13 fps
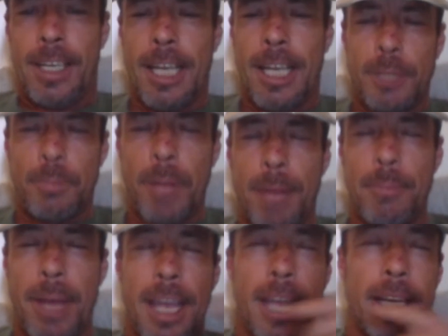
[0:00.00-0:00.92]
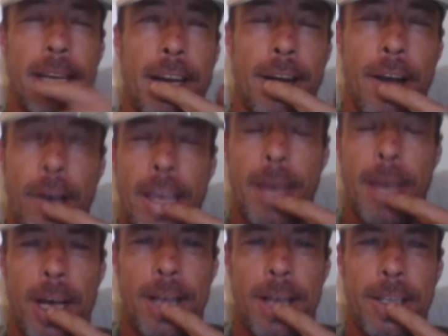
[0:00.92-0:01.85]
Explain my headgear. Okay,
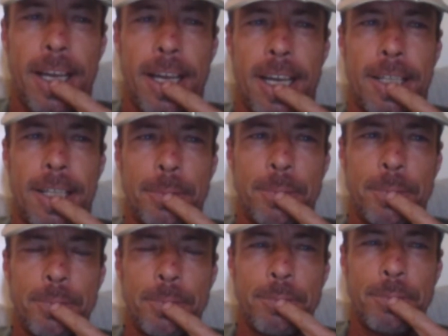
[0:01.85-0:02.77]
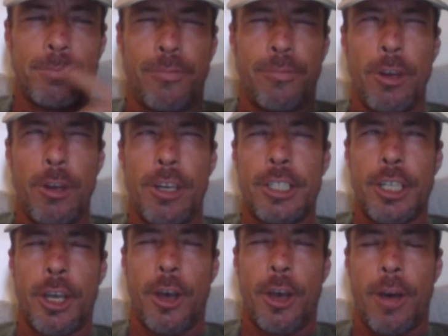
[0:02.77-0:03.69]
well, a few
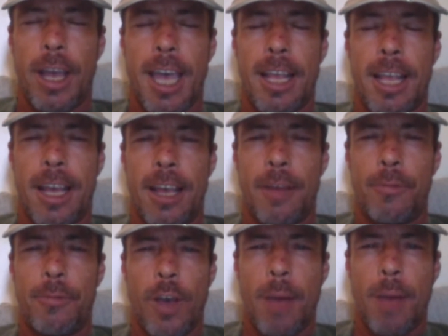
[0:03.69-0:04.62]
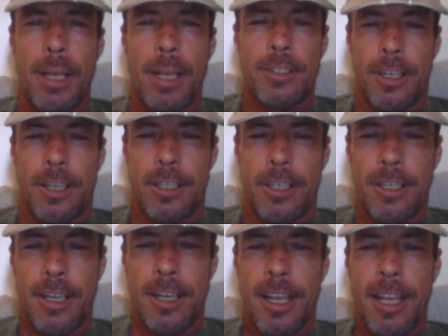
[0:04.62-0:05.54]
years ago, I got a few comments on
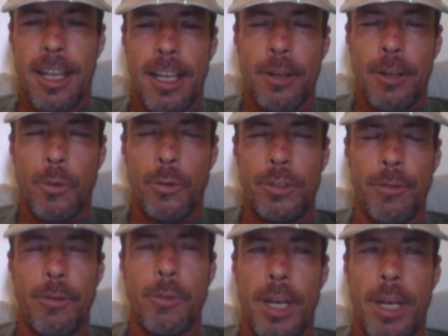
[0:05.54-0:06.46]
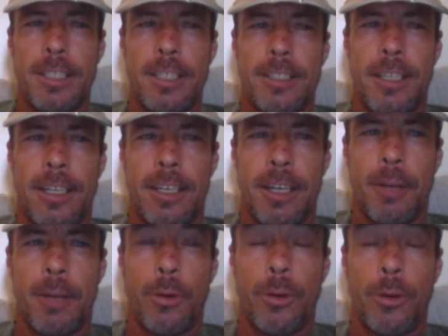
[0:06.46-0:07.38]
different ways to
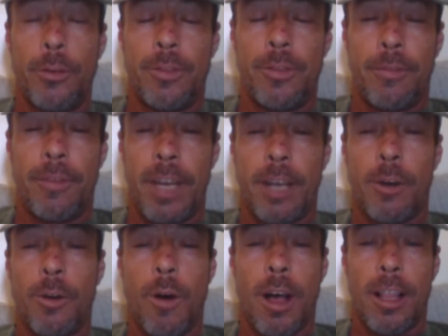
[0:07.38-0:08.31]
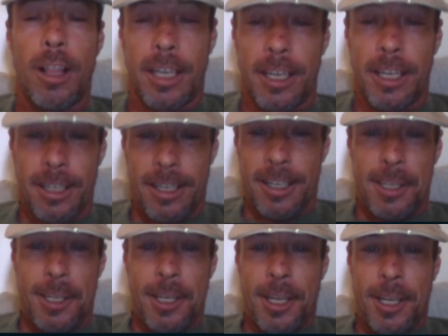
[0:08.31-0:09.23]
improve the video quality.
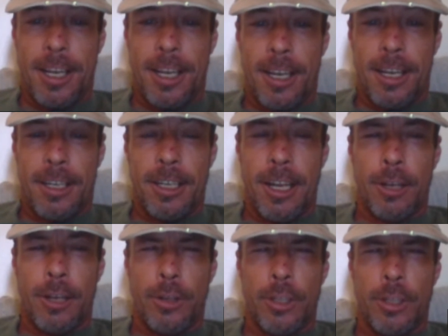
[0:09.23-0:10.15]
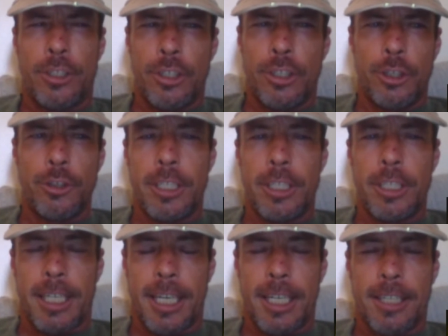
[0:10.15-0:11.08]
The shooting
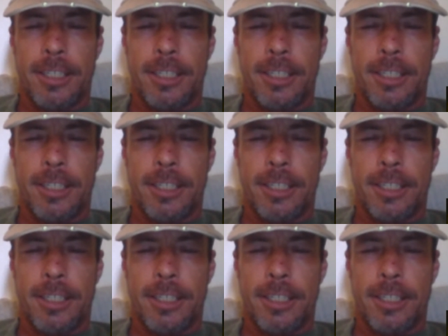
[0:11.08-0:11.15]
technique.